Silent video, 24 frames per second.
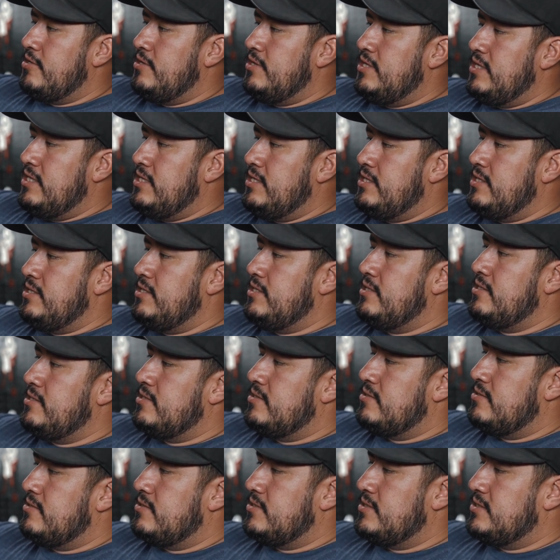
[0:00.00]
the
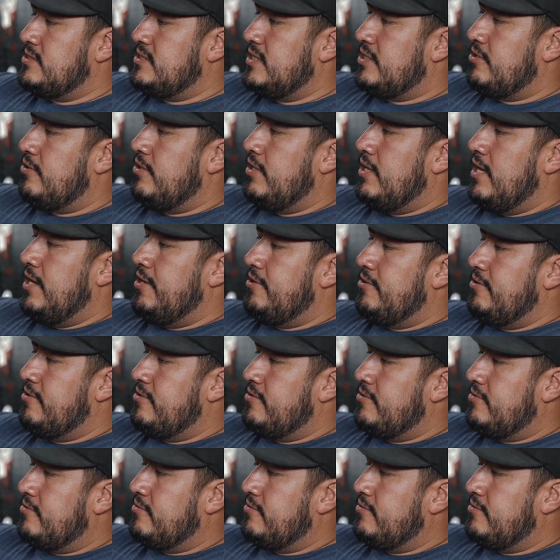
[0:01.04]
cigarette lighter,